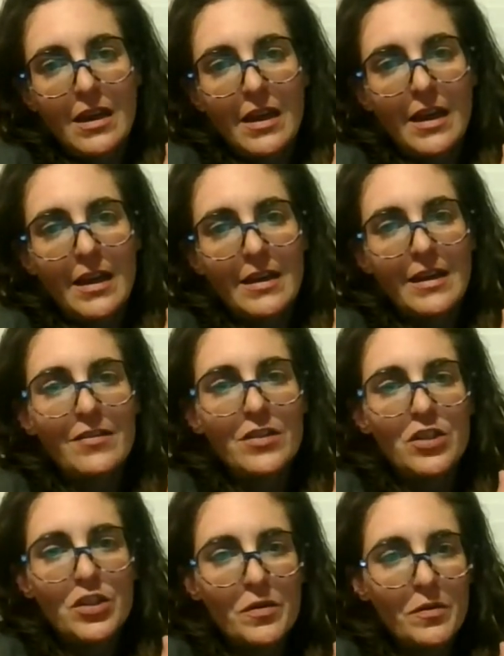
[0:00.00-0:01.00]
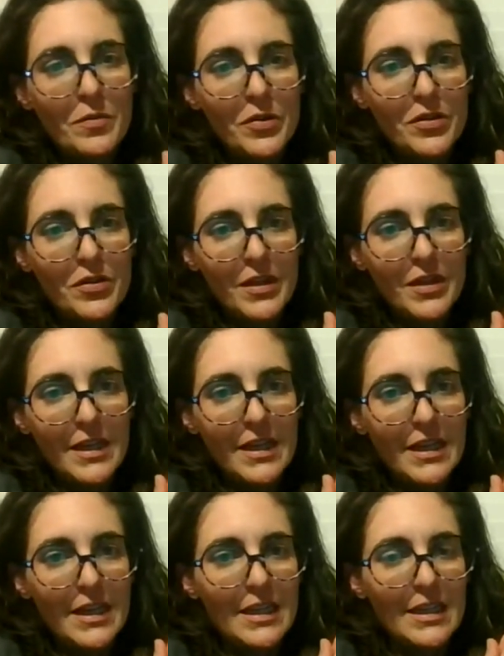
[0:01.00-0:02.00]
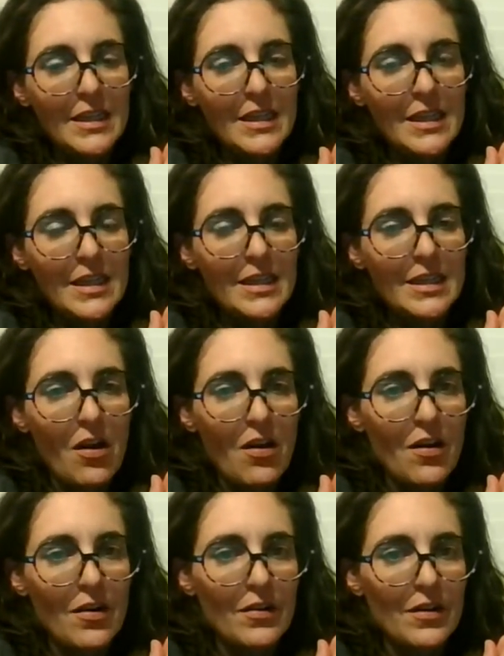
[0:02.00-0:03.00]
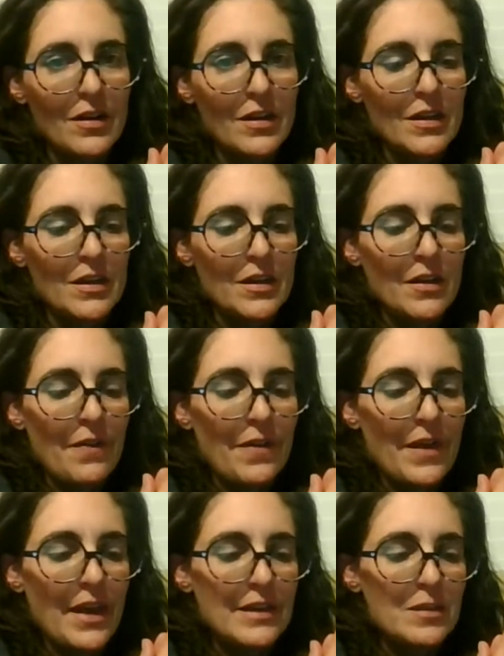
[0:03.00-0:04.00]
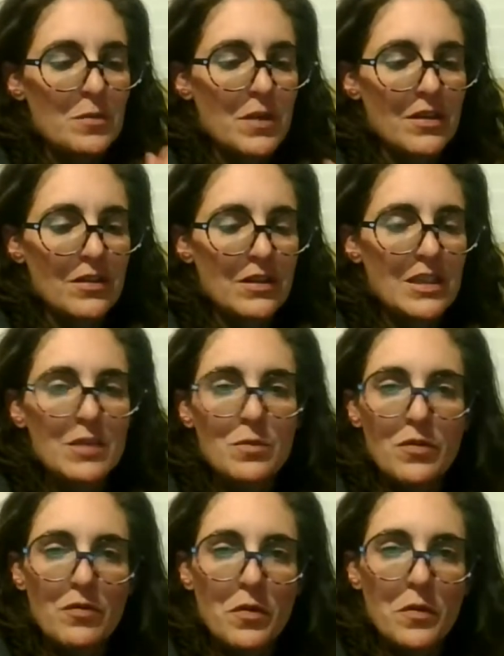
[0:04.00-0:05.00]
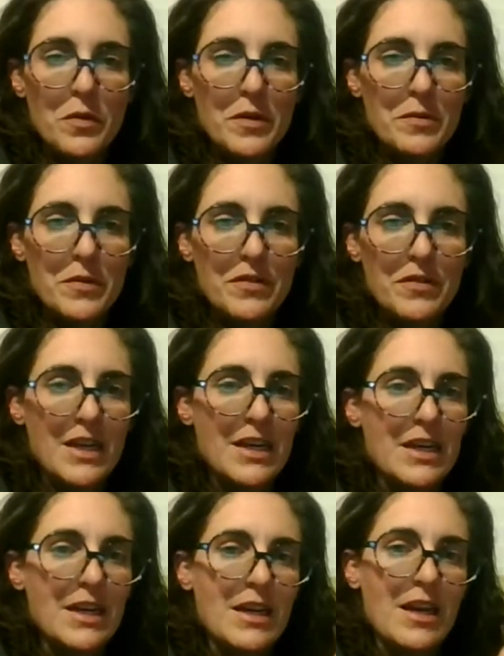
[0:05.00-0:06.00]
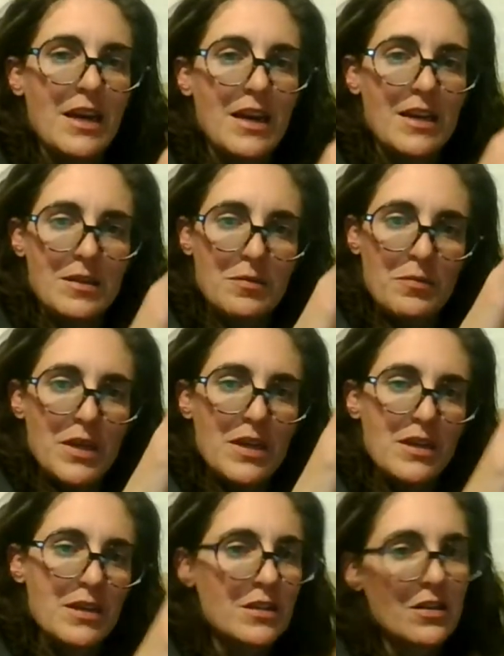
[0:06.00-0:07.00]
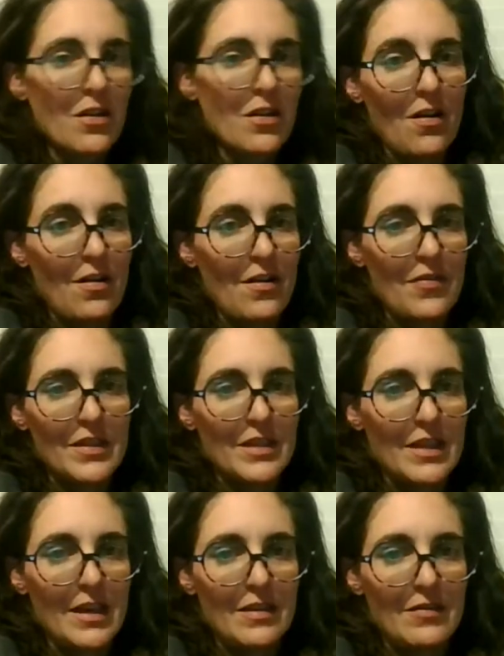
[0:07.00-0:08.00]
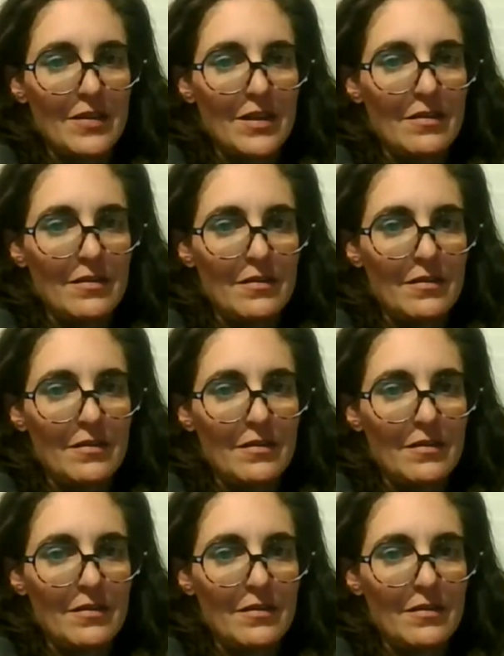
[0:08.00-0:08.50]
And I have a juniper tree in the yard that's been here since before we moved, and it has a big scar on the side of it.